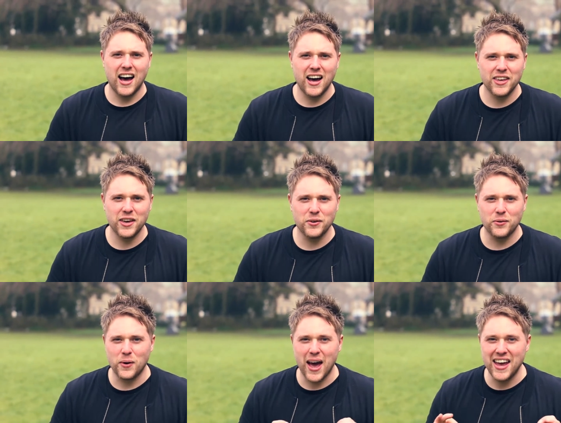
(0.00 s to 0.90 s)
Are
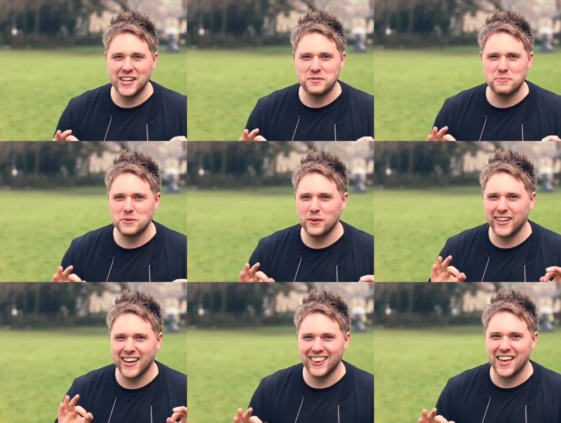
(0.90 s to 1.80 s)
you aged
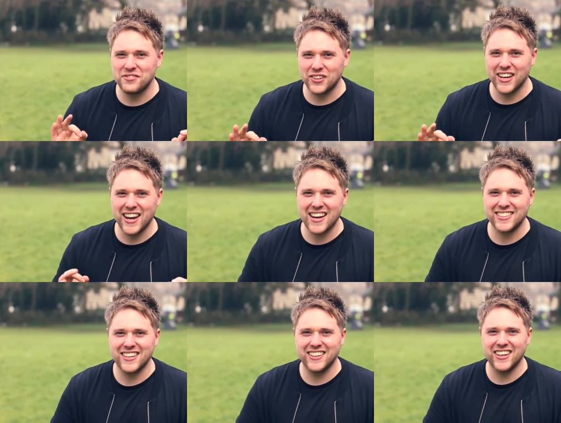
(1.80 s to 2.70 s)
between 11 and
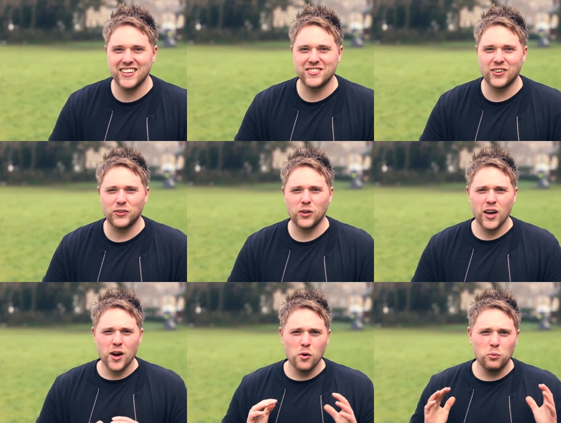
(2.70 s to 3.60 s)
18 years old?
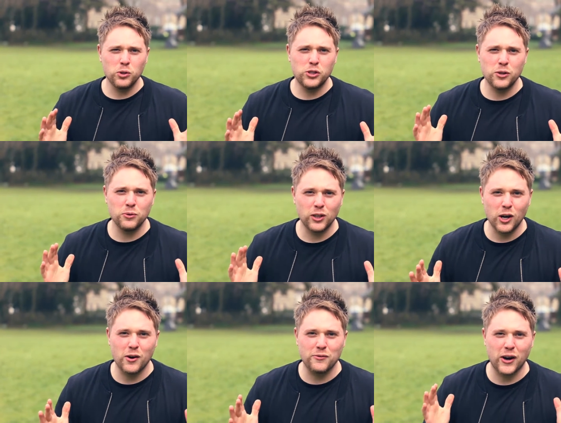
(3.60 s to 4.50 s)
Would you
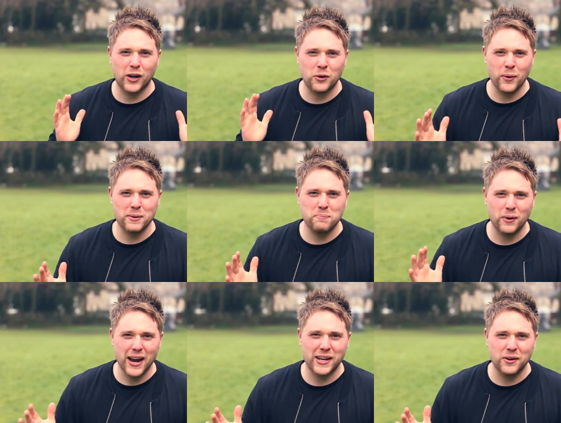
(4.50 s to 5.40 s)
love a quick
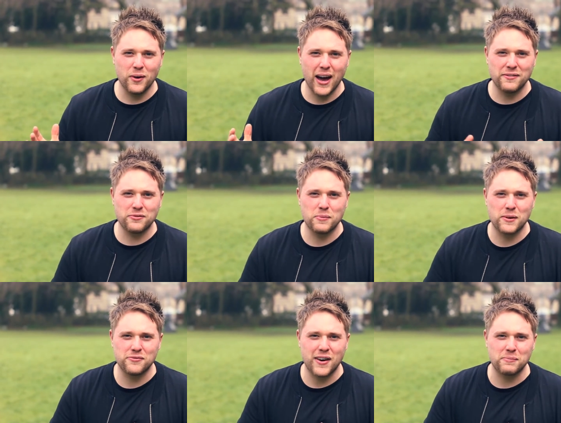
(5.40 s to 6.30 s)
break away from the
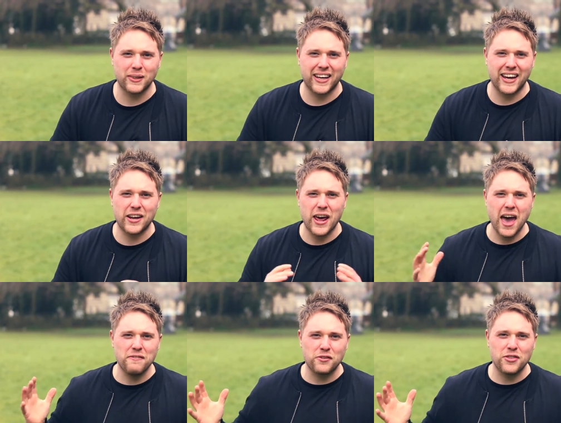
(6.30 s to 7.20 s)
family and
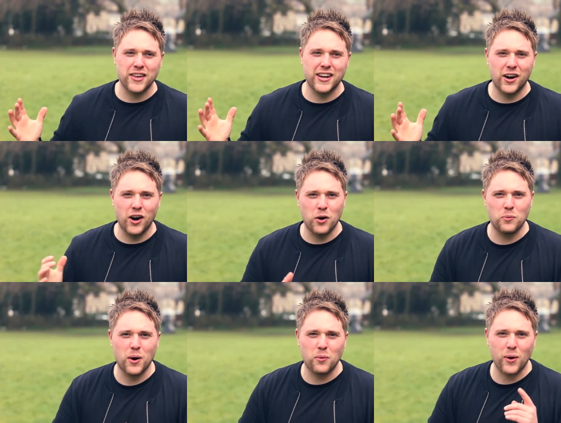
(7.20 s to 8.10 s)
everything at
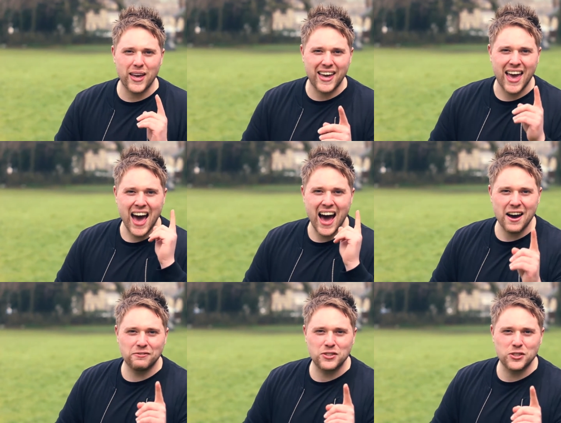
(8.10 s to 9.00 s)
home? Well, we
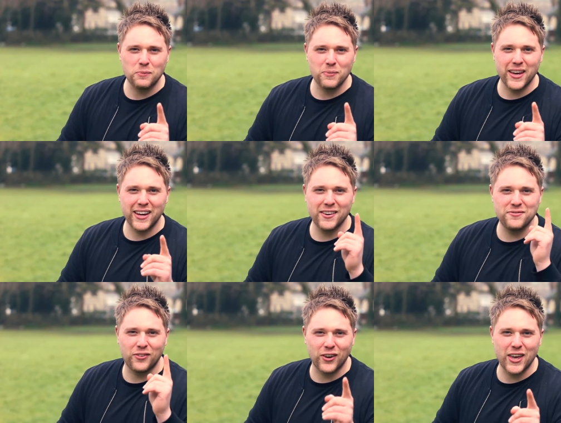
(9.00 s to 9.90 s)
have something
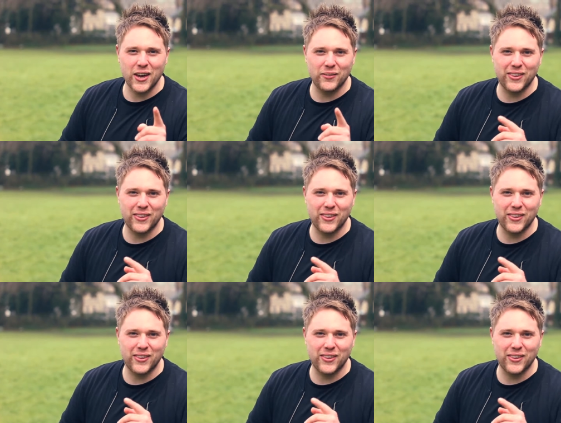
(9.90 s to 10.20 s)
for you.